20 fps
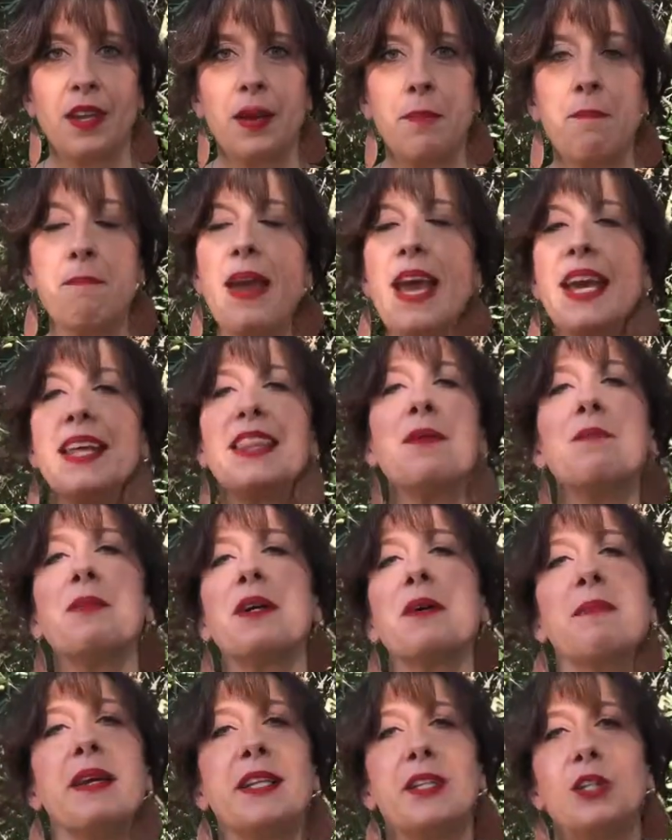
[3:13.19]
Make them
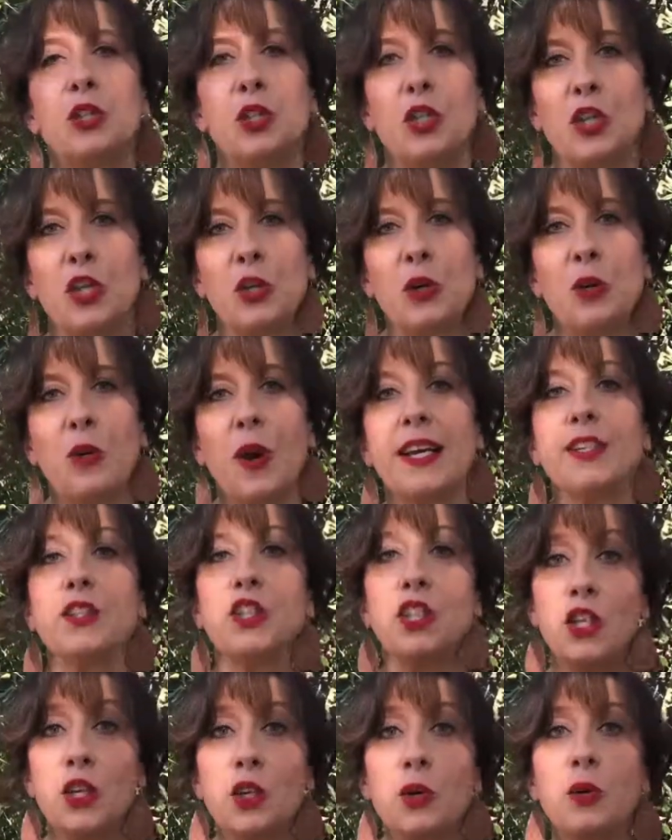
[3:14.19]
commit to you as
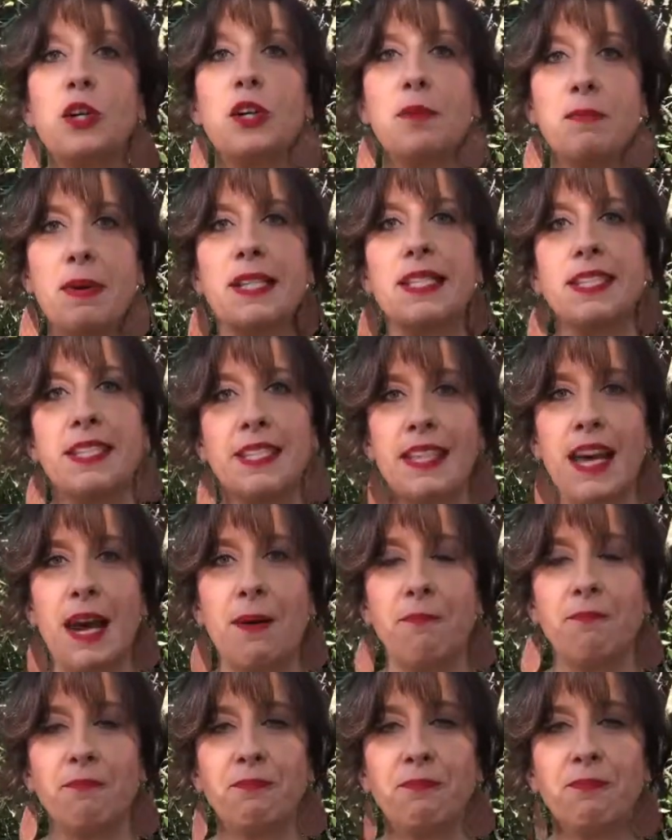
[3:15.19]
you commit to them.